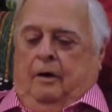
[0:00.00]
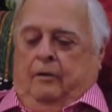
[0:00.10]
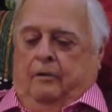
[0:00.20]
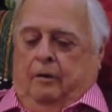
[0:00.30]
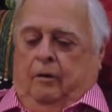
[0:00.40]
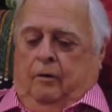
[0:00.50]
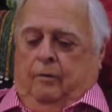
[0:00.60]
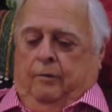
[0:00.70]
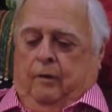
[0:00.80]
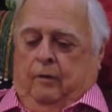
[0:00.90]

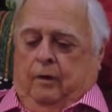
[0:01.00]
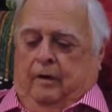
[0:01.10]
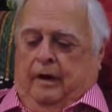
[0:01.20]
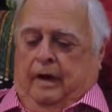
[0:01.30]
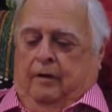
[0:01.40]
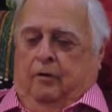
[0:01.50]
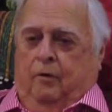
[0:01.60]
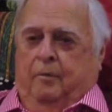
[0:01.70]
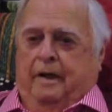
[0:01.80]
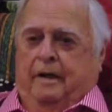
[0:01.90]
So when the annual
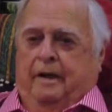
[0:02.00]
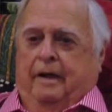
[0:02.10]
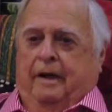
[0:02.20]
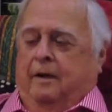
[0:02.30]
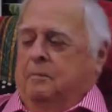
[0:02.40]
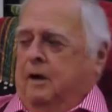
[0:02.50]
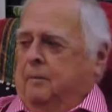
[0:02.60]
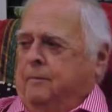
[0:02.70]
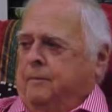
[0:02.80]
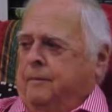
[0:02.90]
meeting came up,
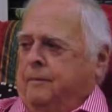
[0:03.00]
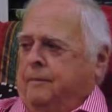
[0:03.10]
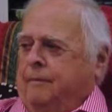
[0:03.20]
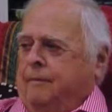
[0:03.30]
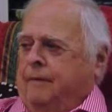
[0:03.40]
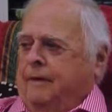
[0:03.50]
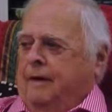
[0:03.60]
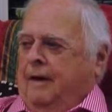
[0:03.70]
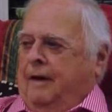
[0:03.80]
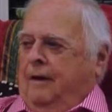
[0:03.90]

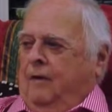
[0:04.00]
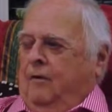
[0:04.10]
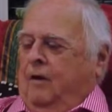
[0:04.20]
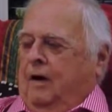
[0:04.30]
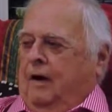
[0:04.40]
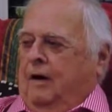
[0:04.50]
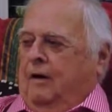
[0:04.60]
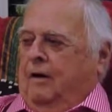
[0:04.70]
why,